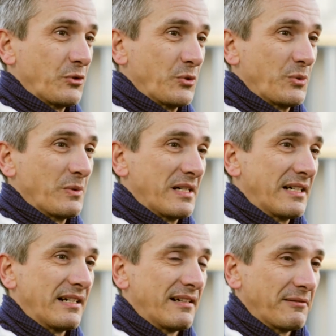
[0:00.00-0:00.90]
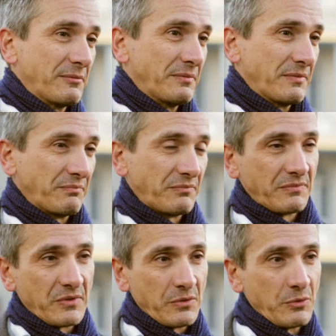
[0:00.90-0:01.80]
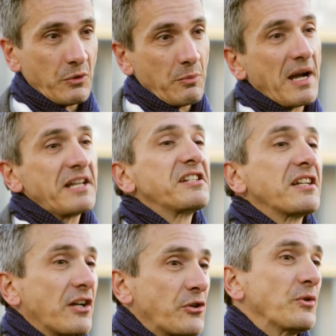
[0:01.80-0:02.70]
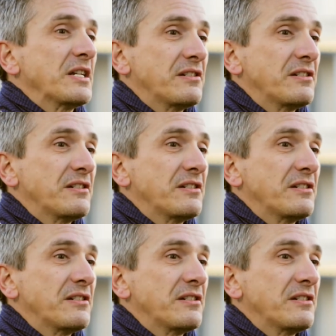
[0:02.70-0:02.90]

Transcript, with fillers: who, um, who, who binds the country